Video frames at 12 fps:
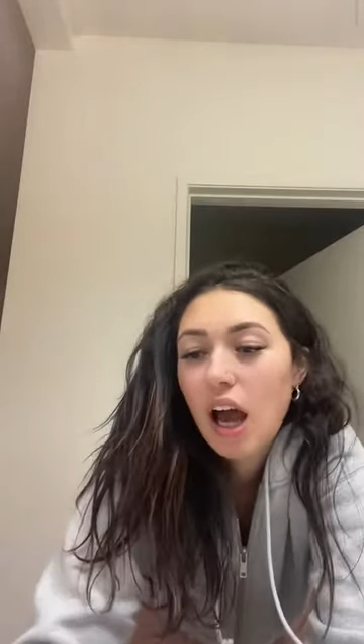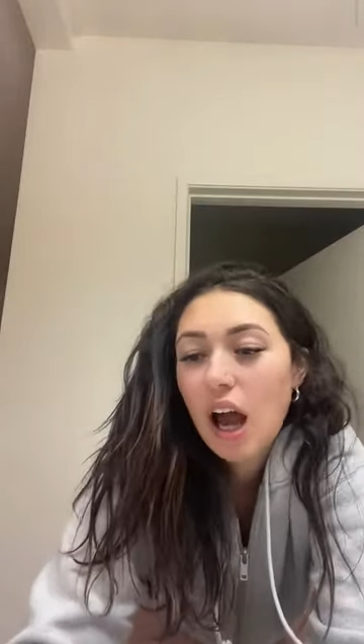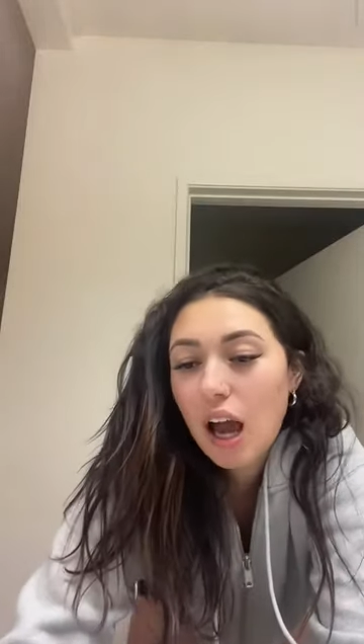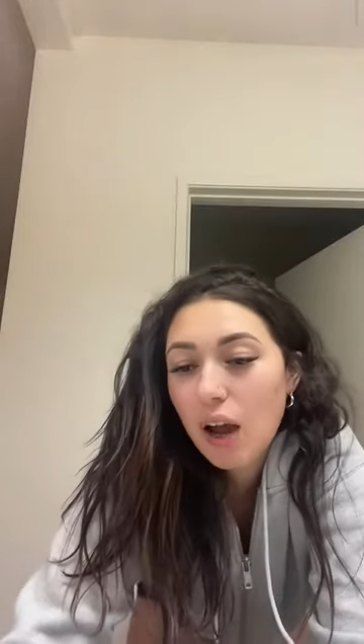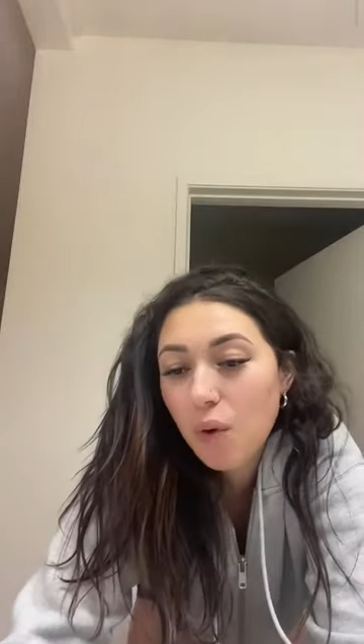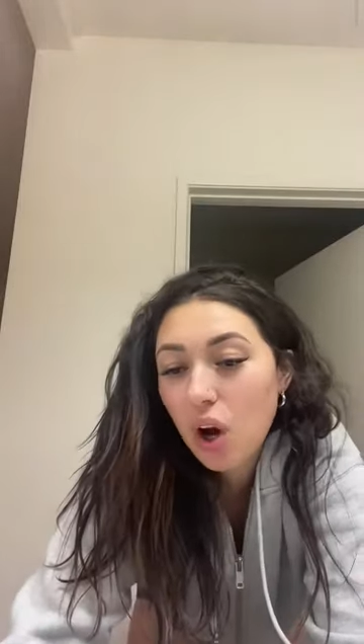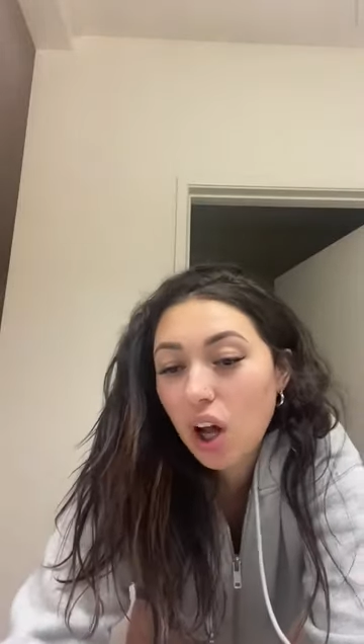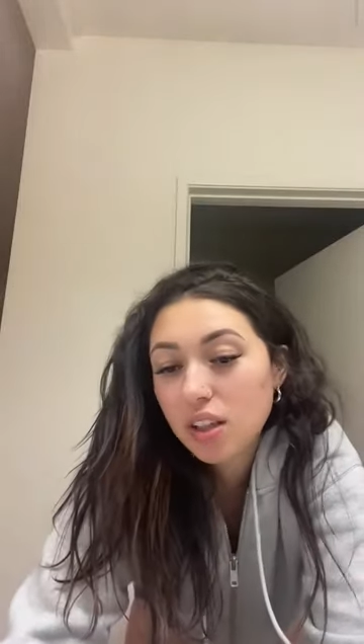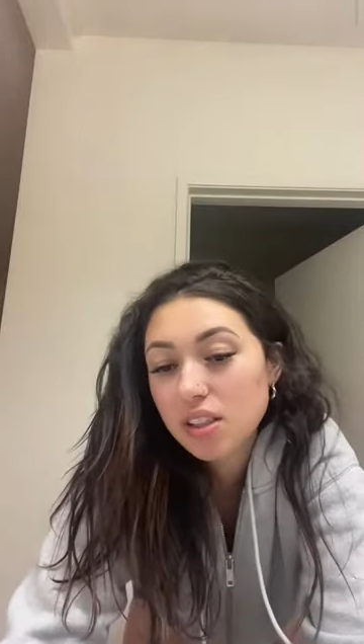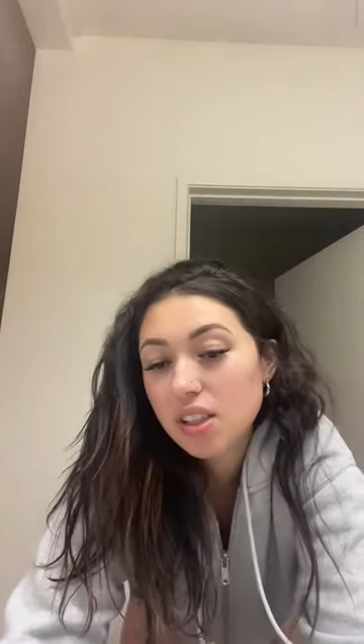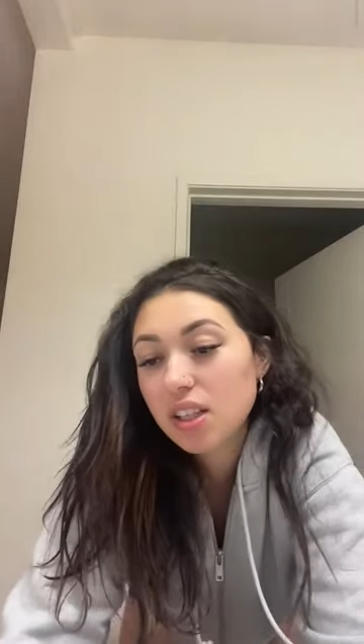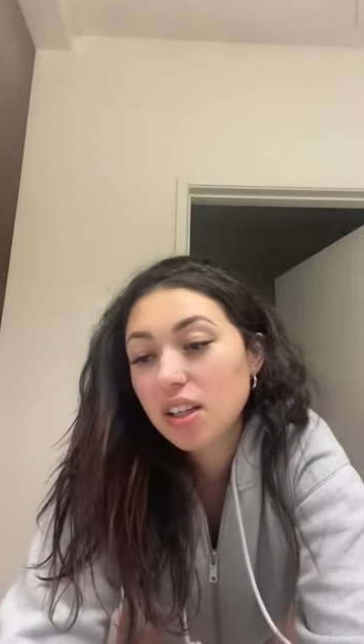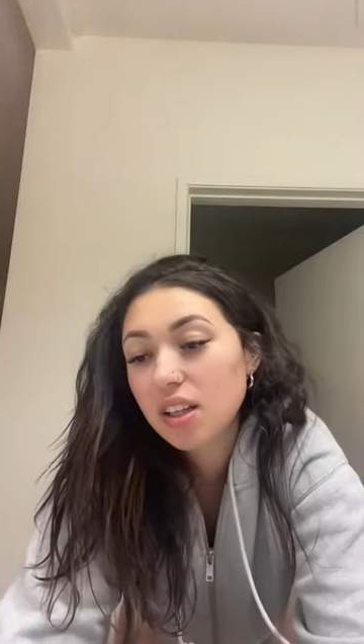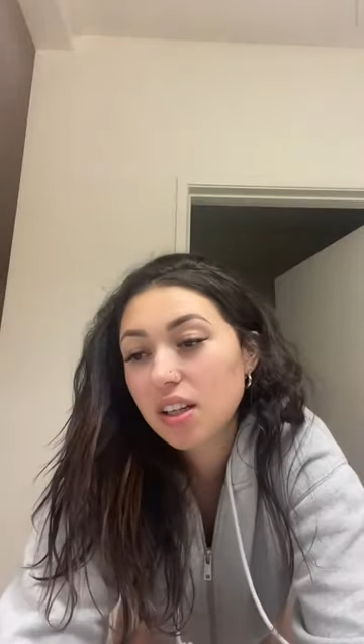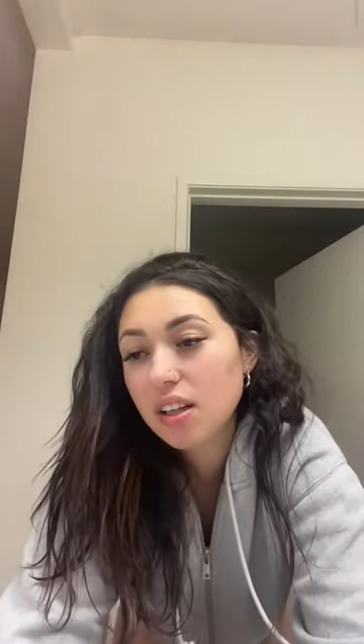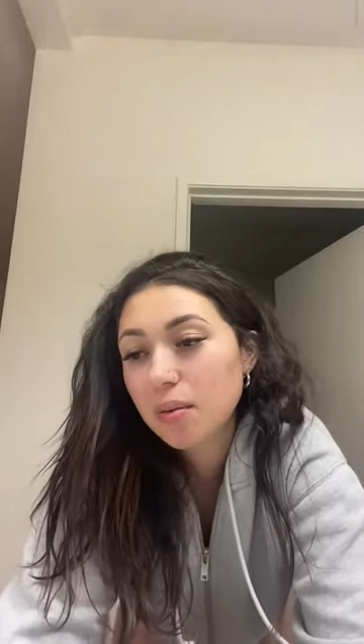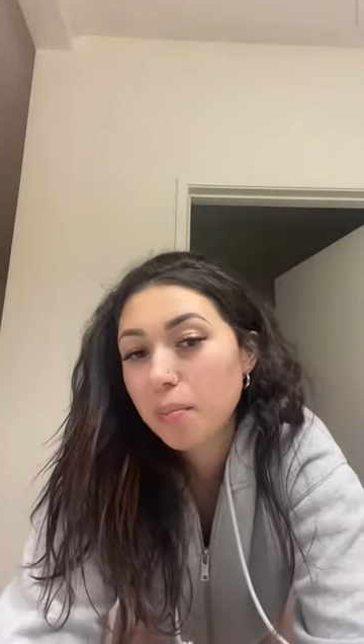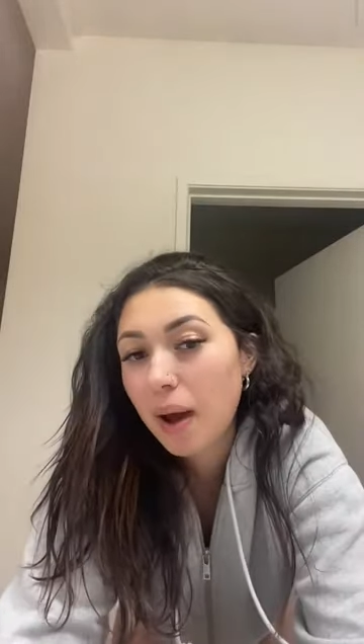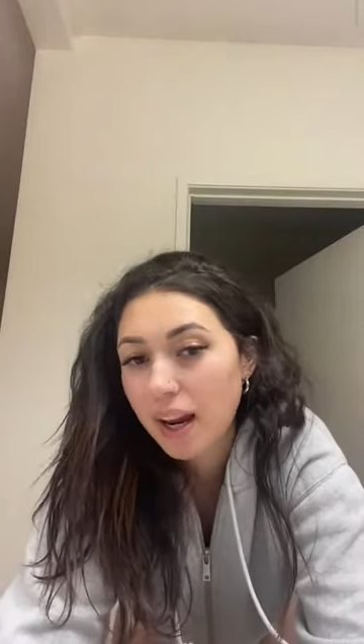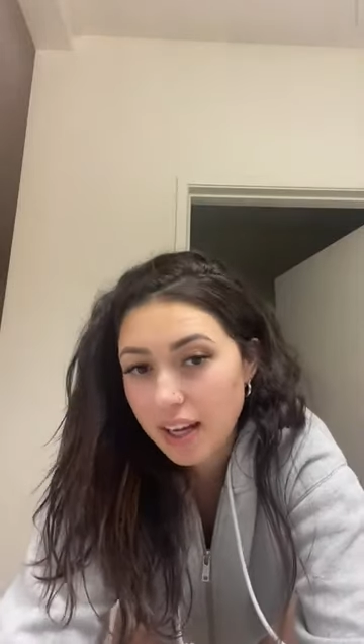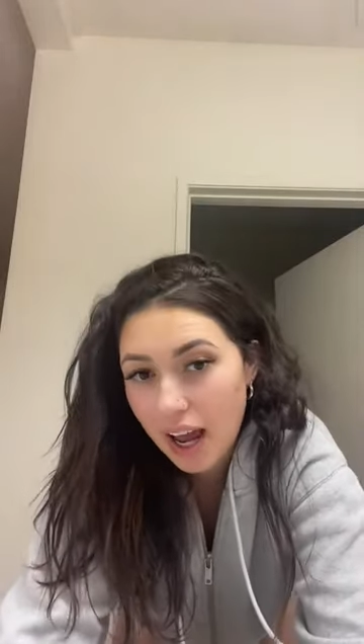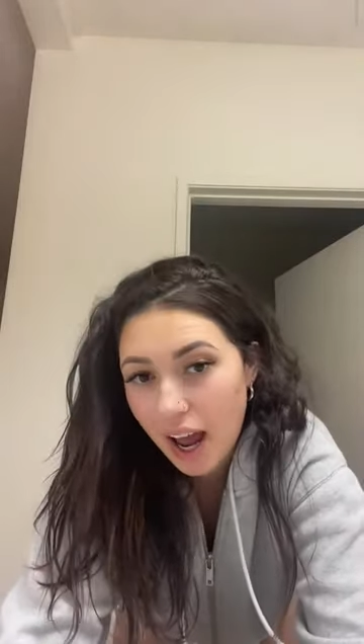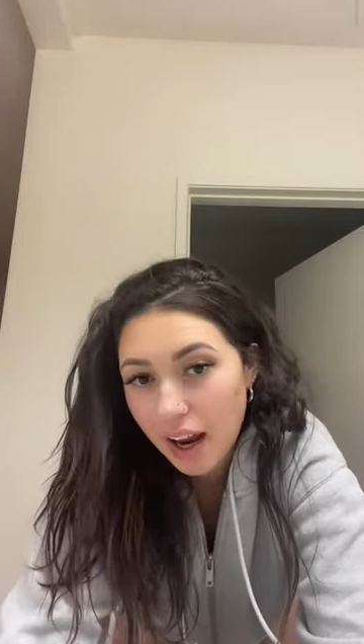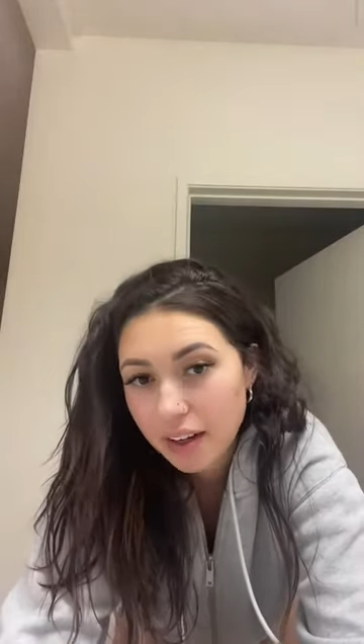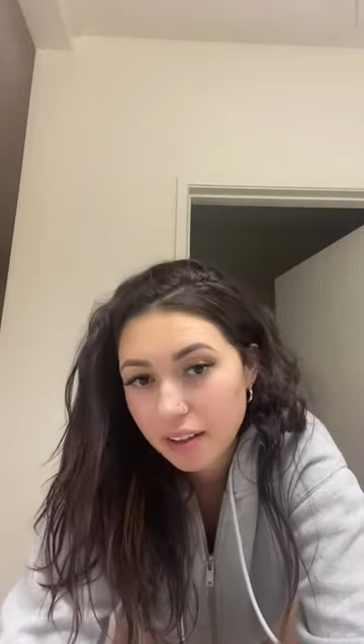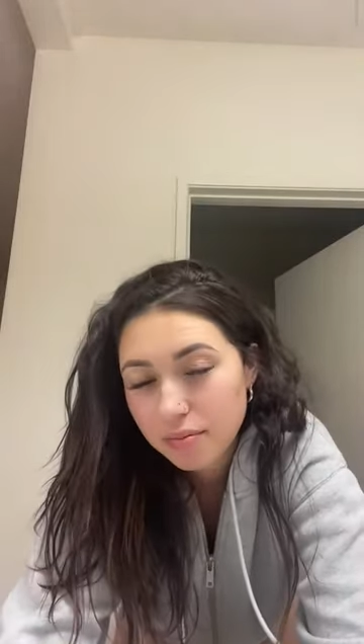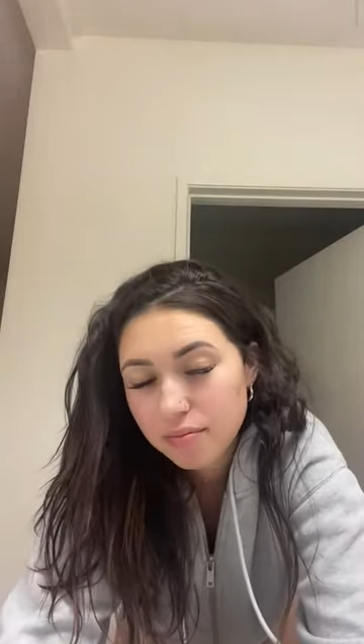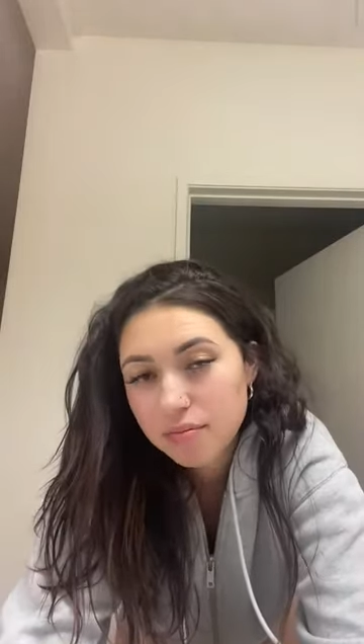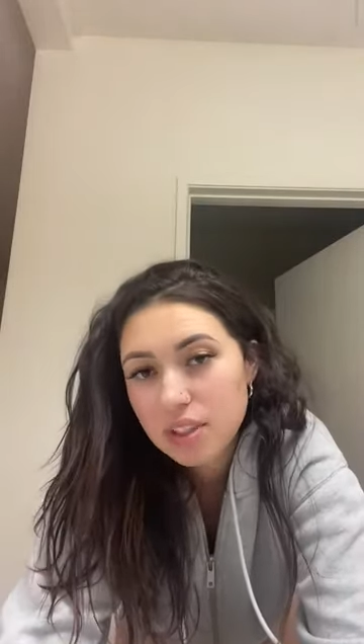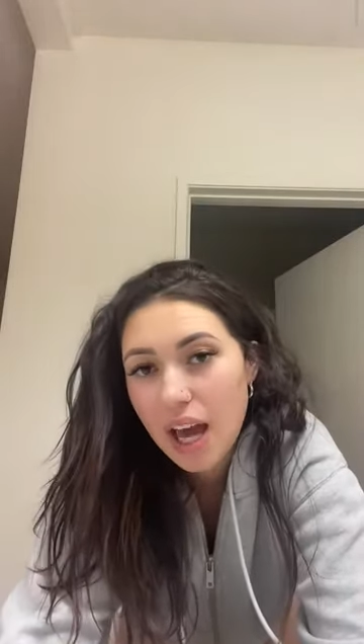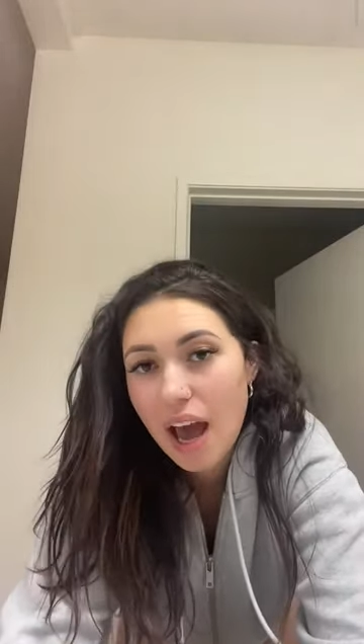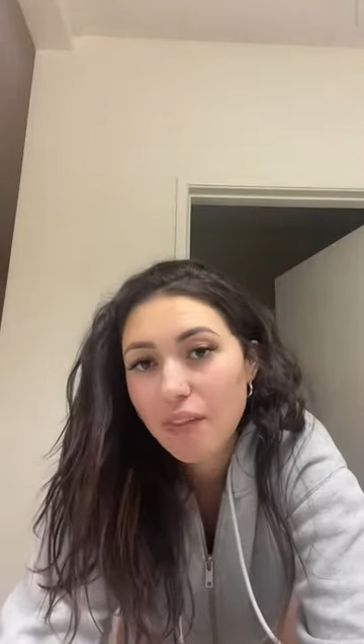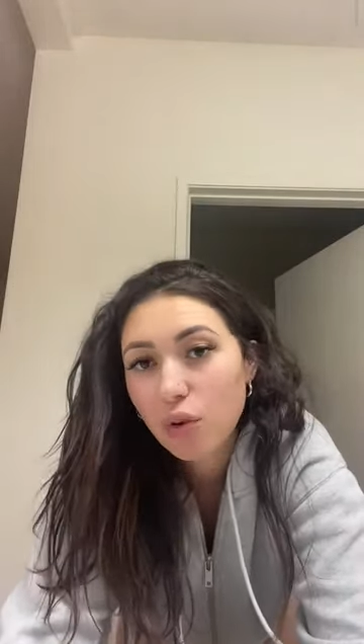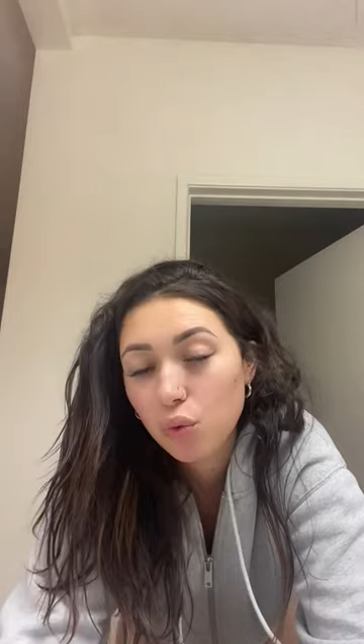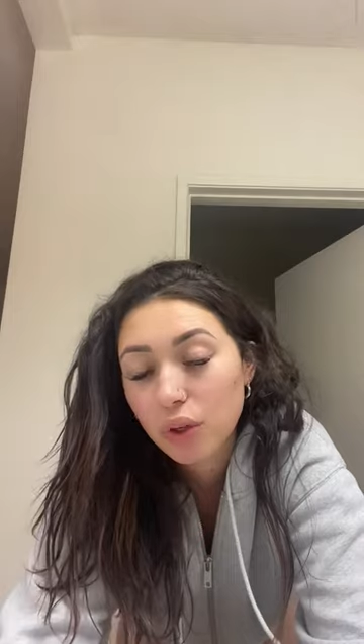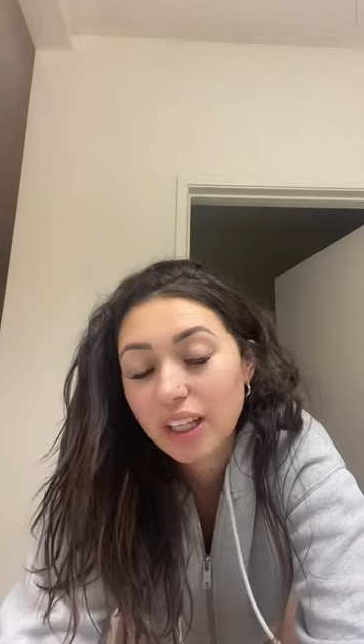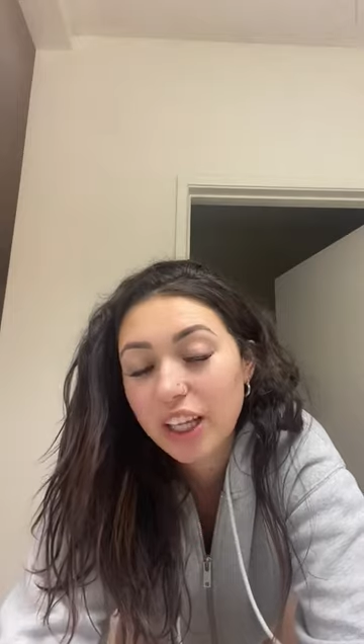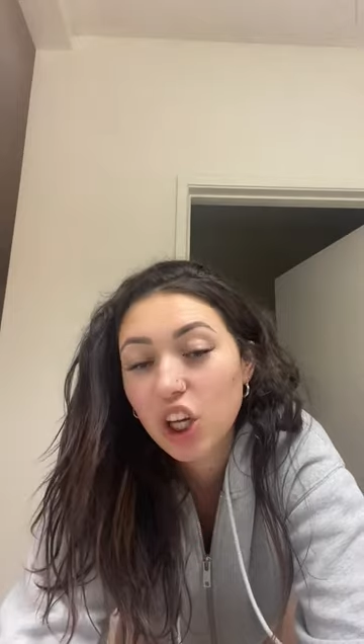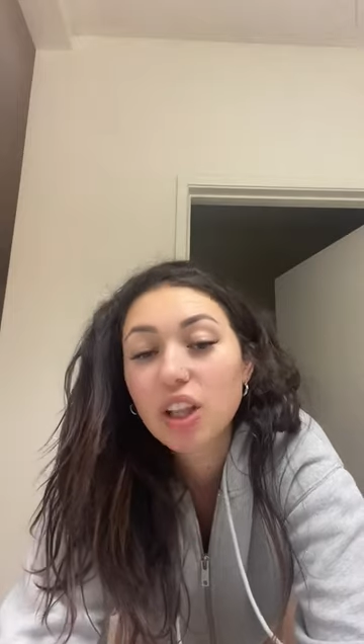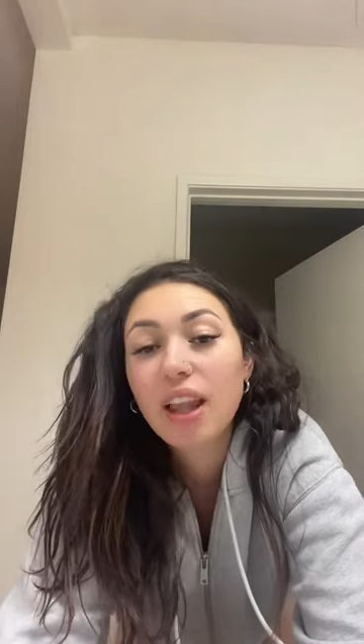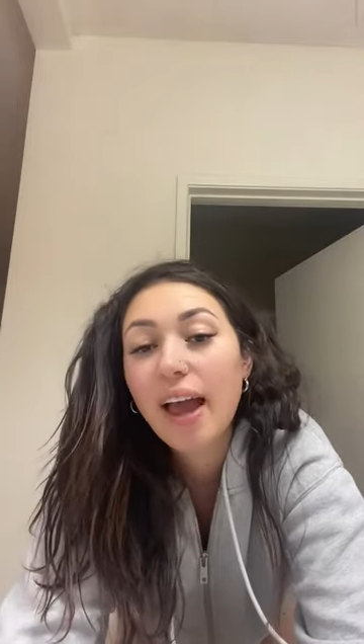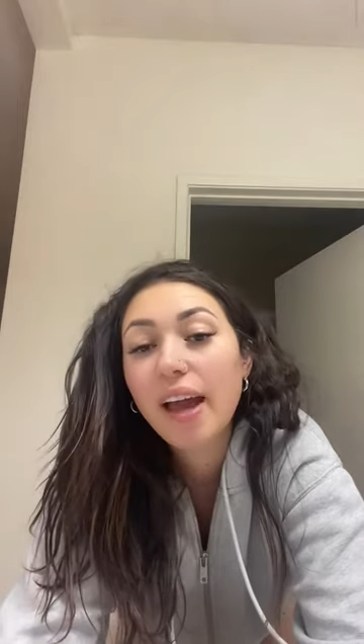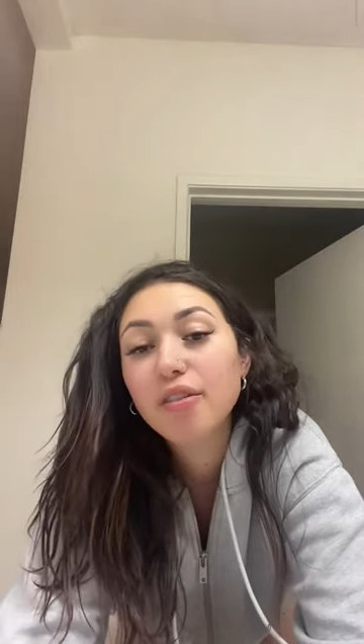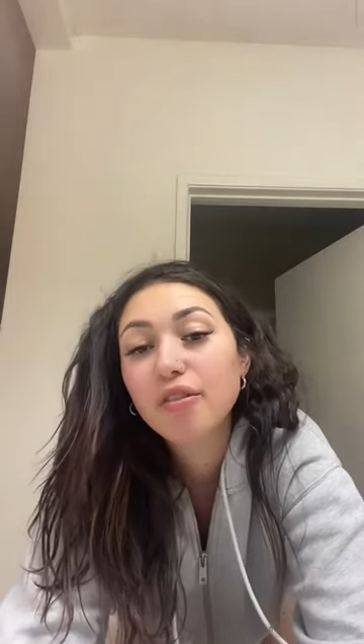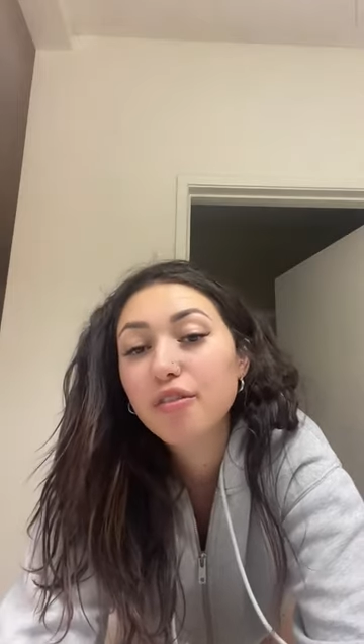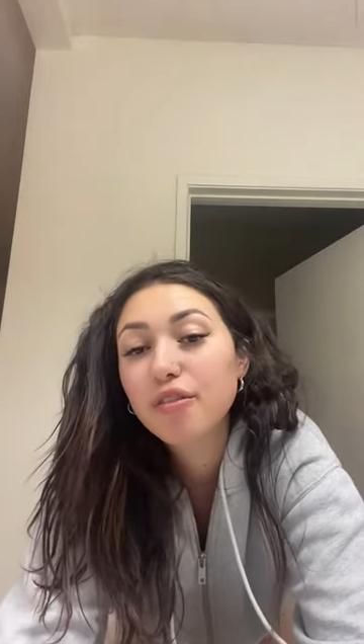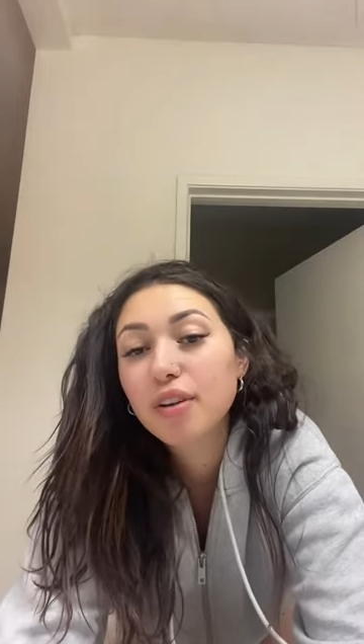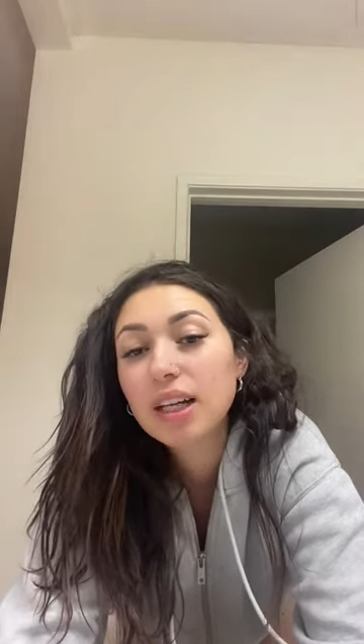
I want my dad to have a really good life.